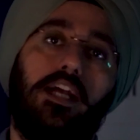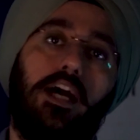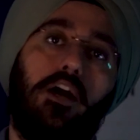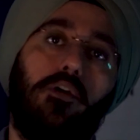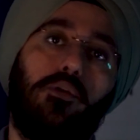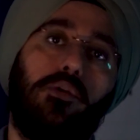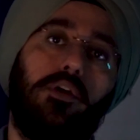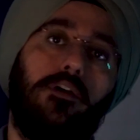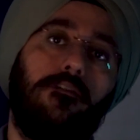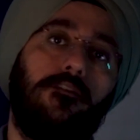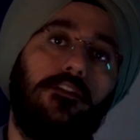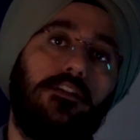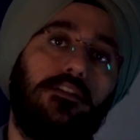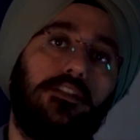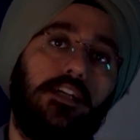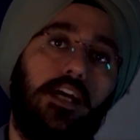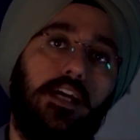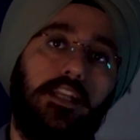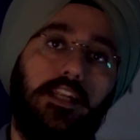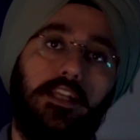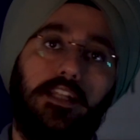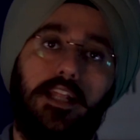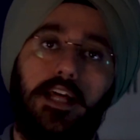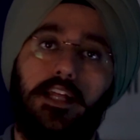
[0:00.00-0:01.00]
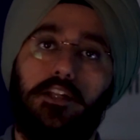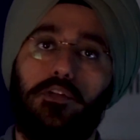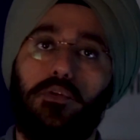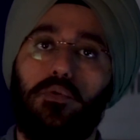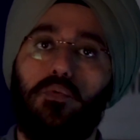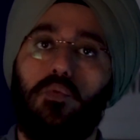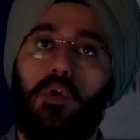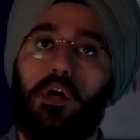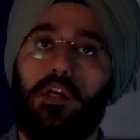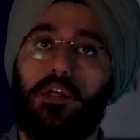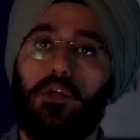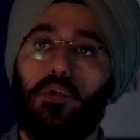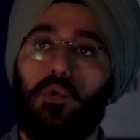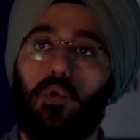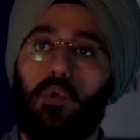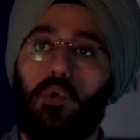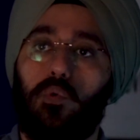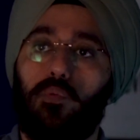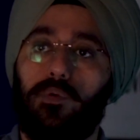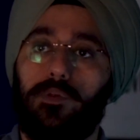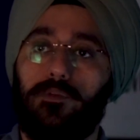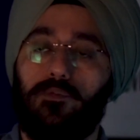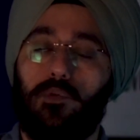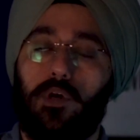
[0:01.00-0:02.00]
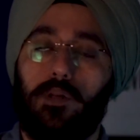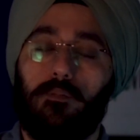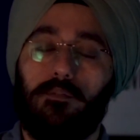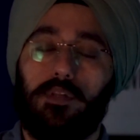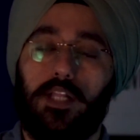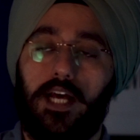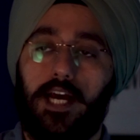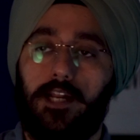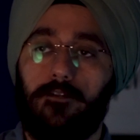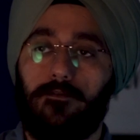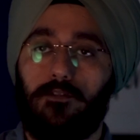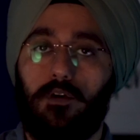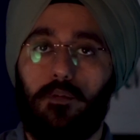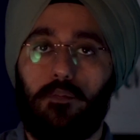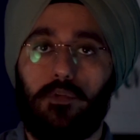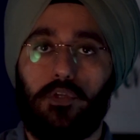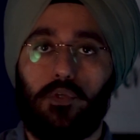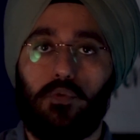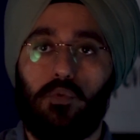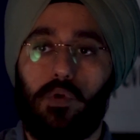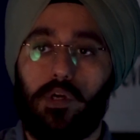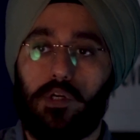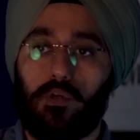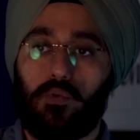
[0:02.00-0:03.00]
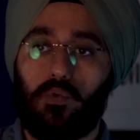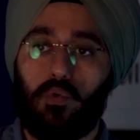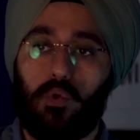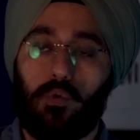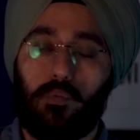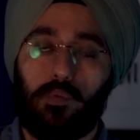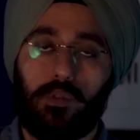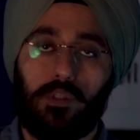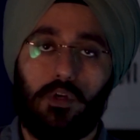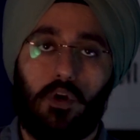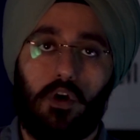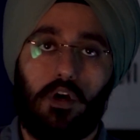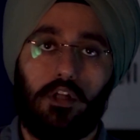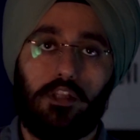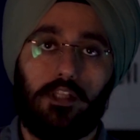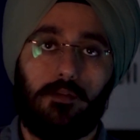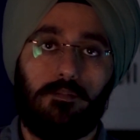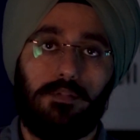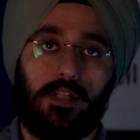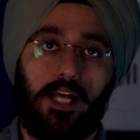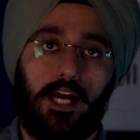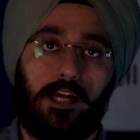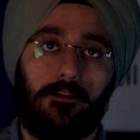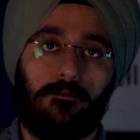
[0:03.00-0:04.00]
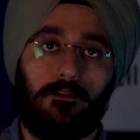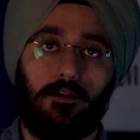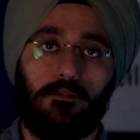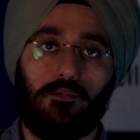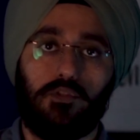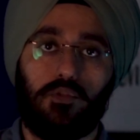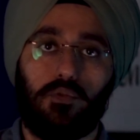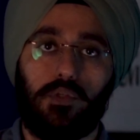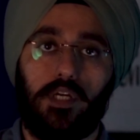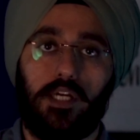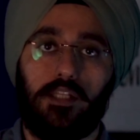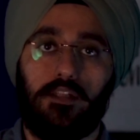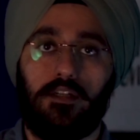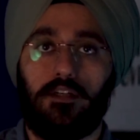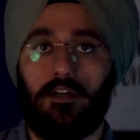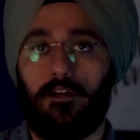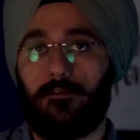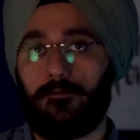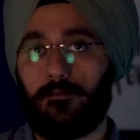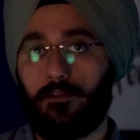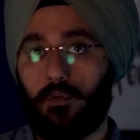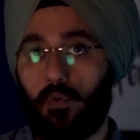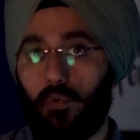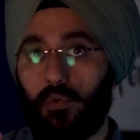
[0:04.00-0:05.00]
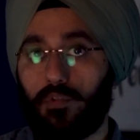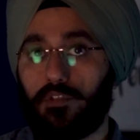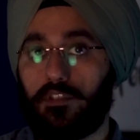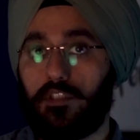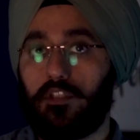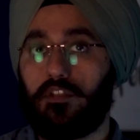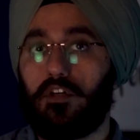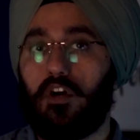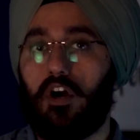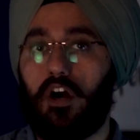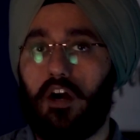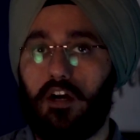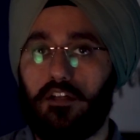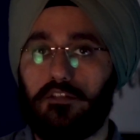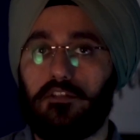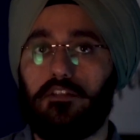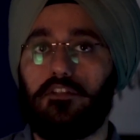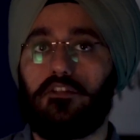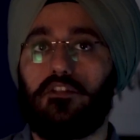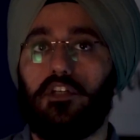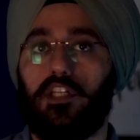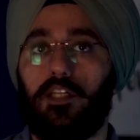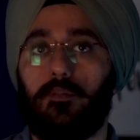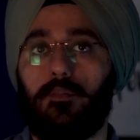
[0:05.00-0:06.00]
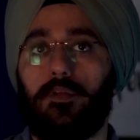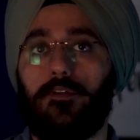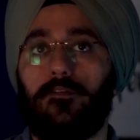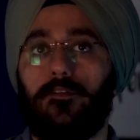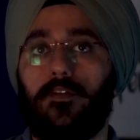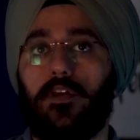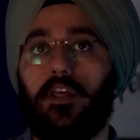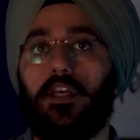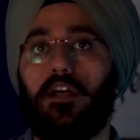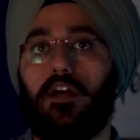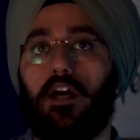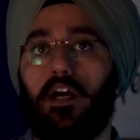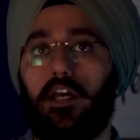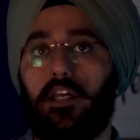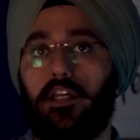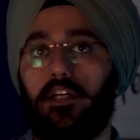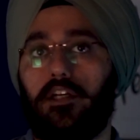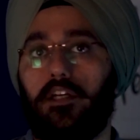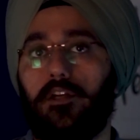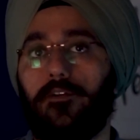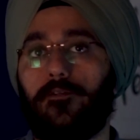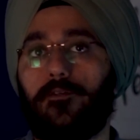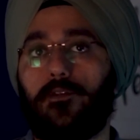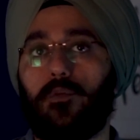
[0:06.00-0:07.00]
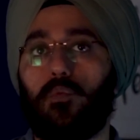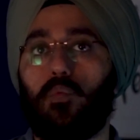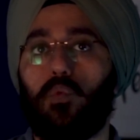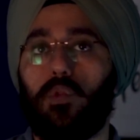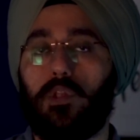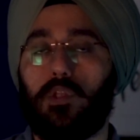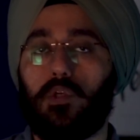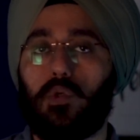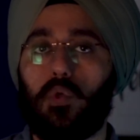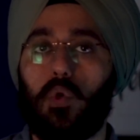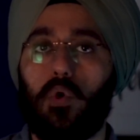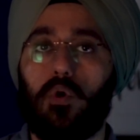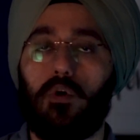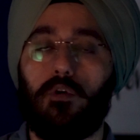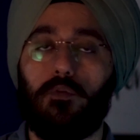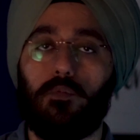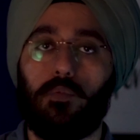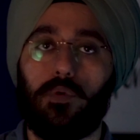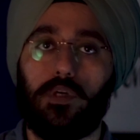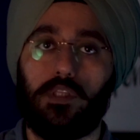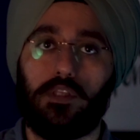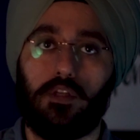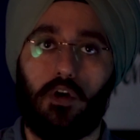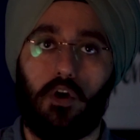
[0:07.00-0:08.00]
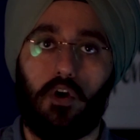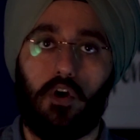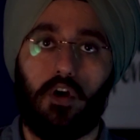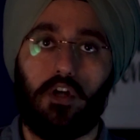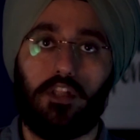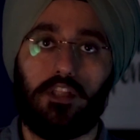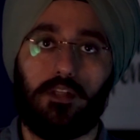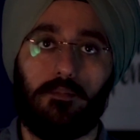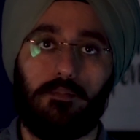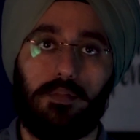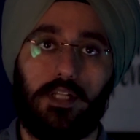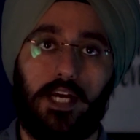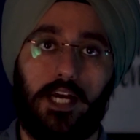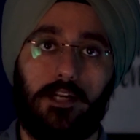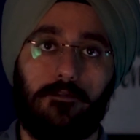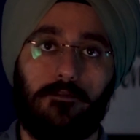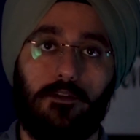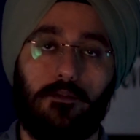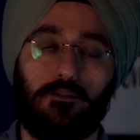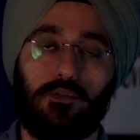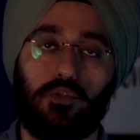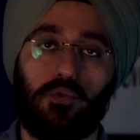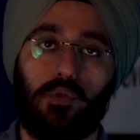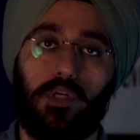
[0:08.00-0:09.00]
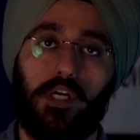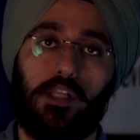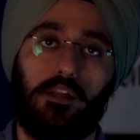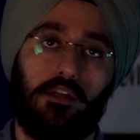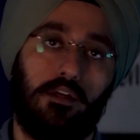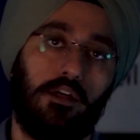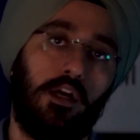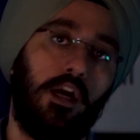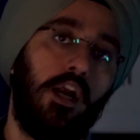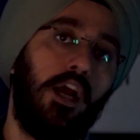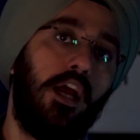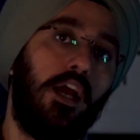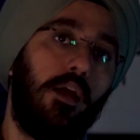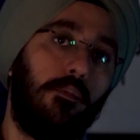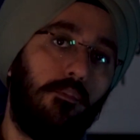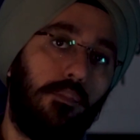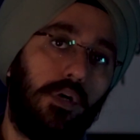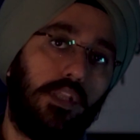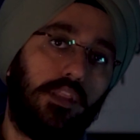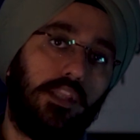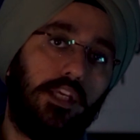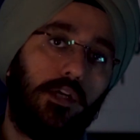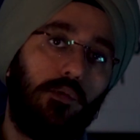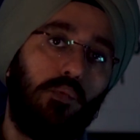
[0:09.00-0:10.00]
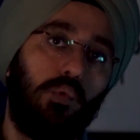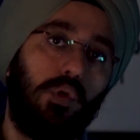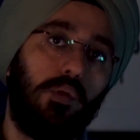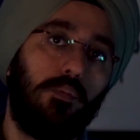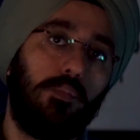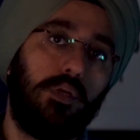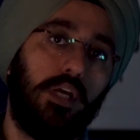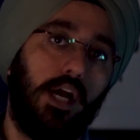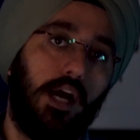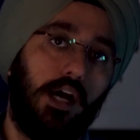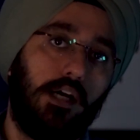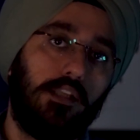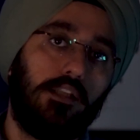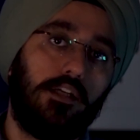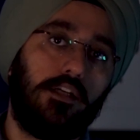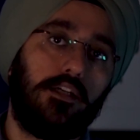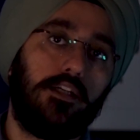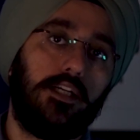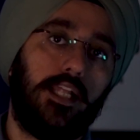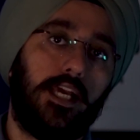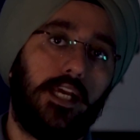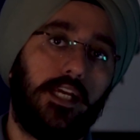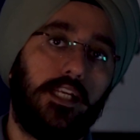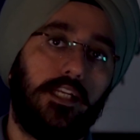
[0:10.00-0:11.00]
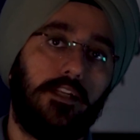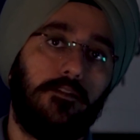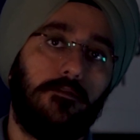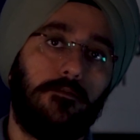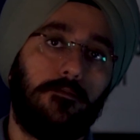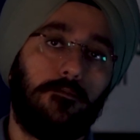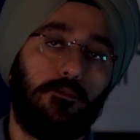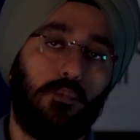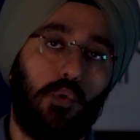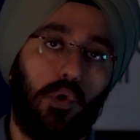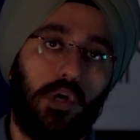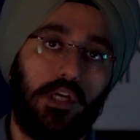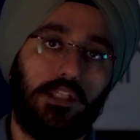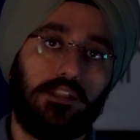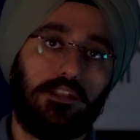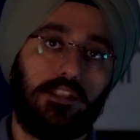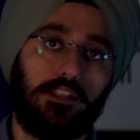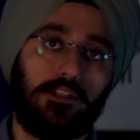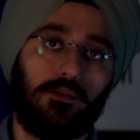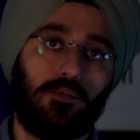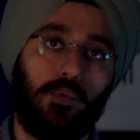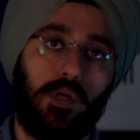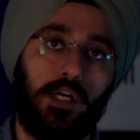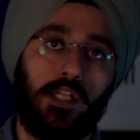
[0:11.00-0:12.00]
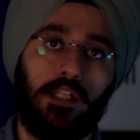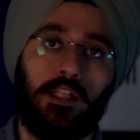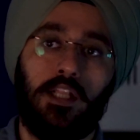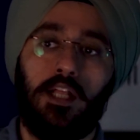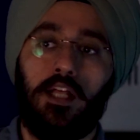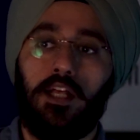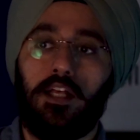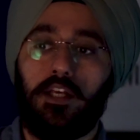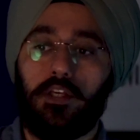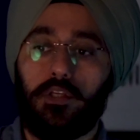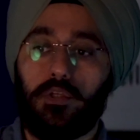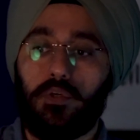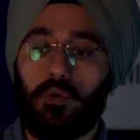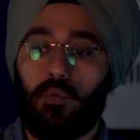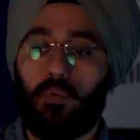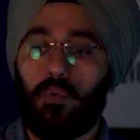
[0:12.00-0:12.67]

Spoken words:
now you have decided that you want to go with one platform, or you want to go with all the platforms together. Of course, the cost is going to be way higher if you will go with all the platforms together. But there will be other negative points as well. You